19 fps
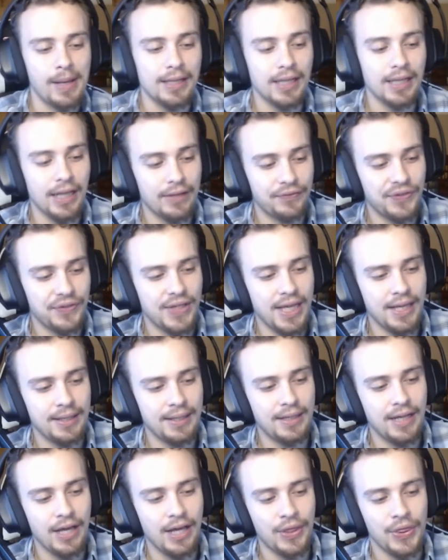life
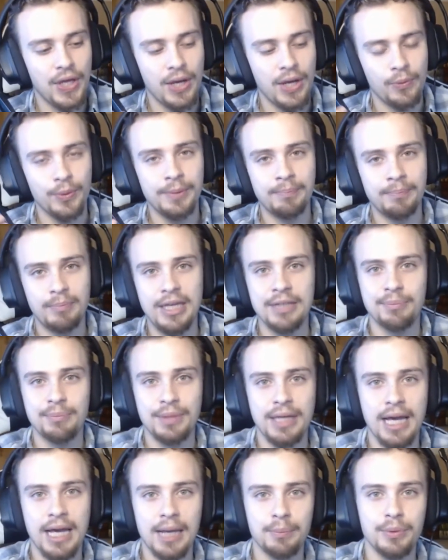that I thought would make me
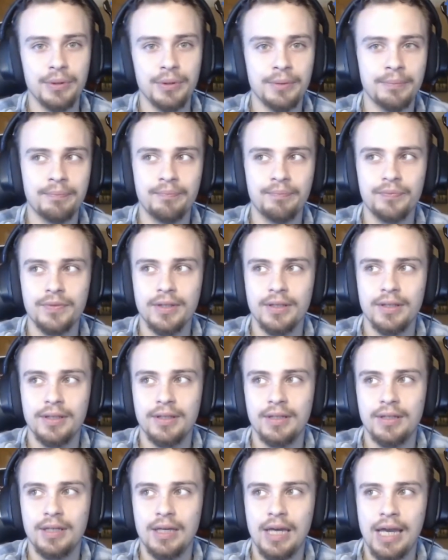happy.
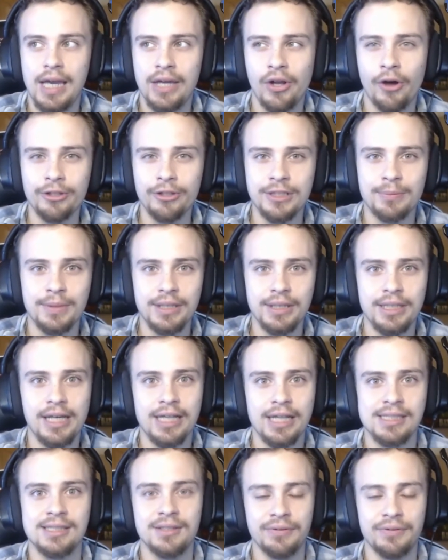And ultimately,
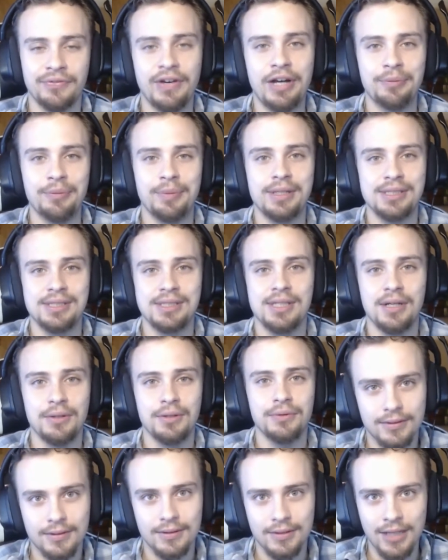I still found
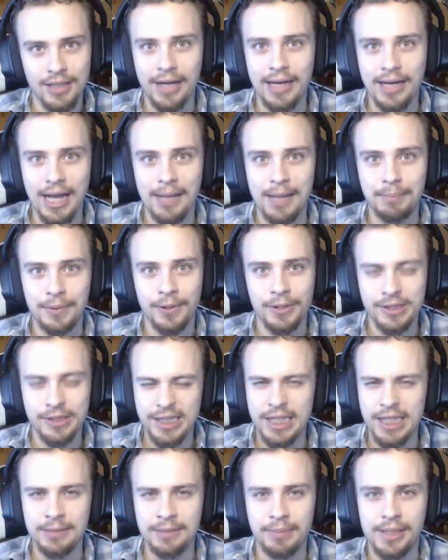myself not happy on a
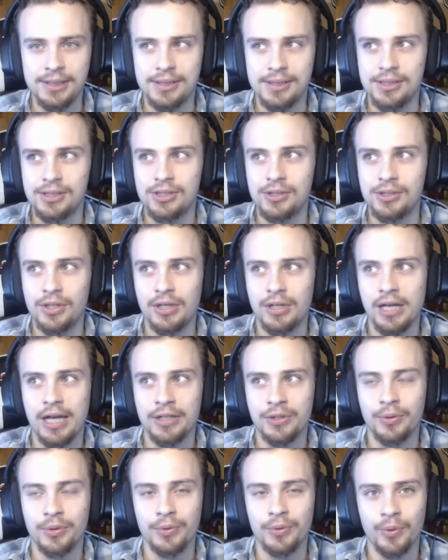daily basis. You know, I
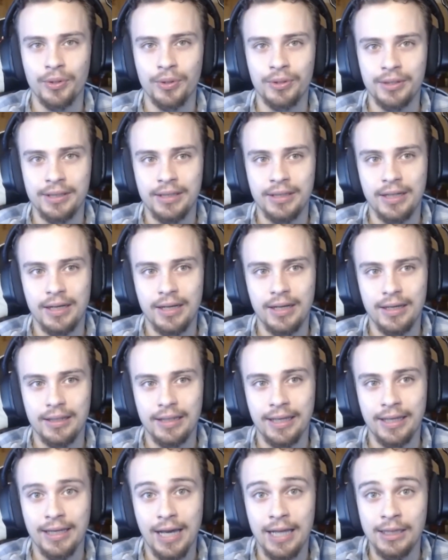go to work and
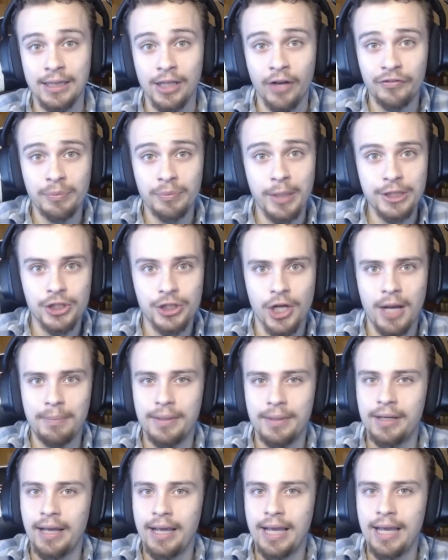I loved my job
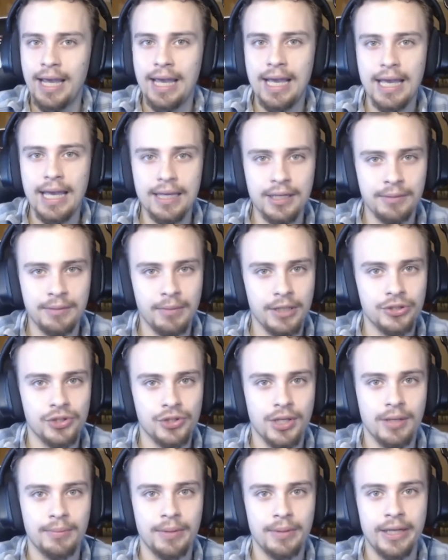and I hated my
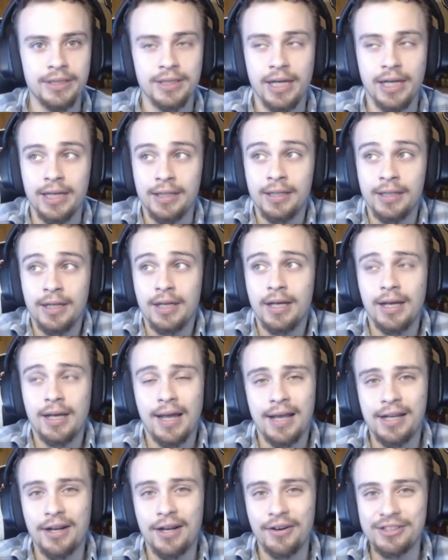job. I
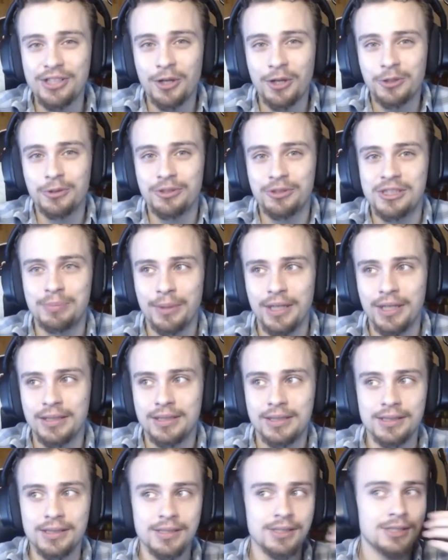you know, it's hard to explain
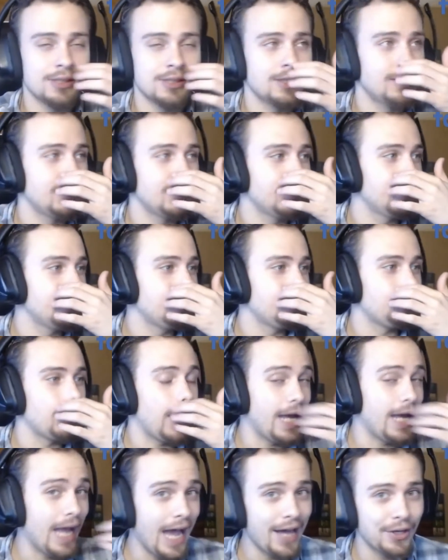because
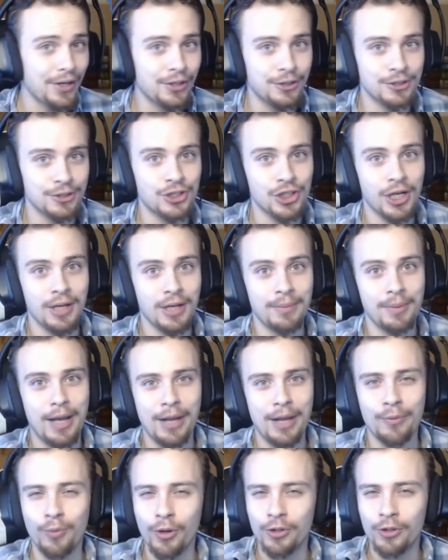I had a good job.
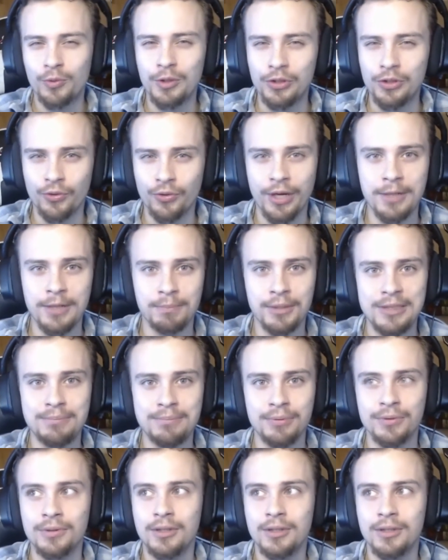I worked with great people.